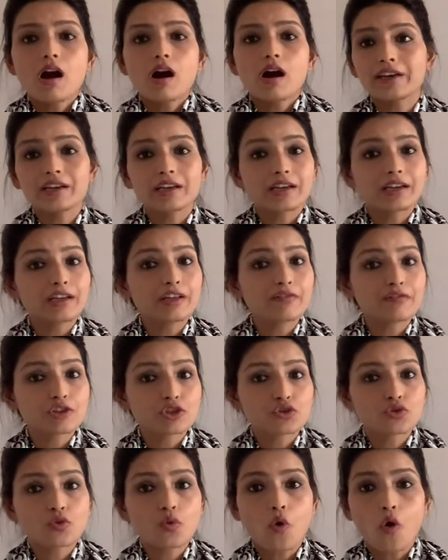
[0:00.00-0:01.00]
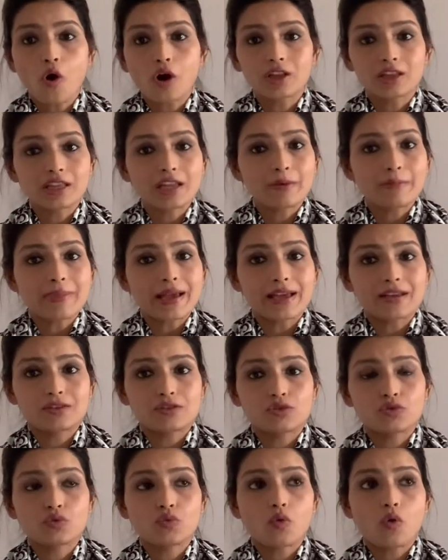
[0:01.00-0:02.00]
I really wish you all the
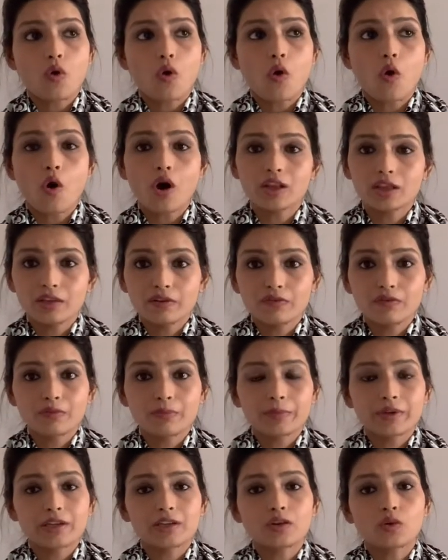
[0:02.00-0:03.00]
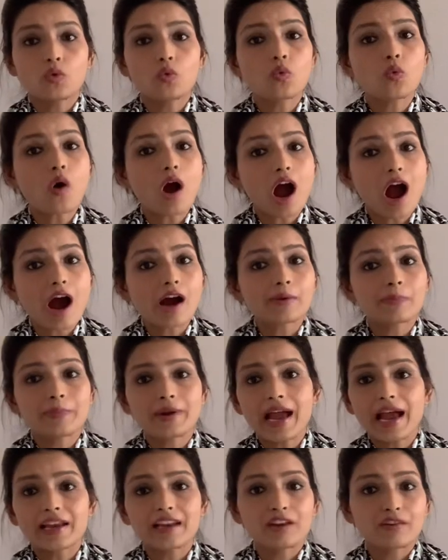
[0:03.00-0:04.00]
best to all the women who are
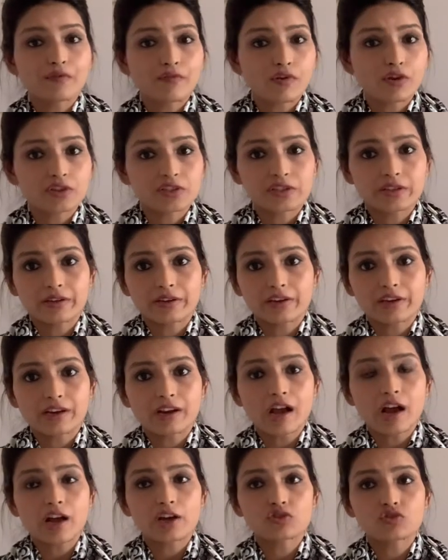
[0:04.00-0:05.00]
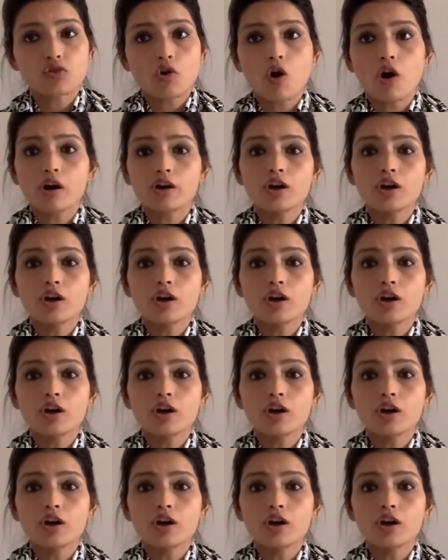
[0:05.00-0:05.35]
planning for cerclage or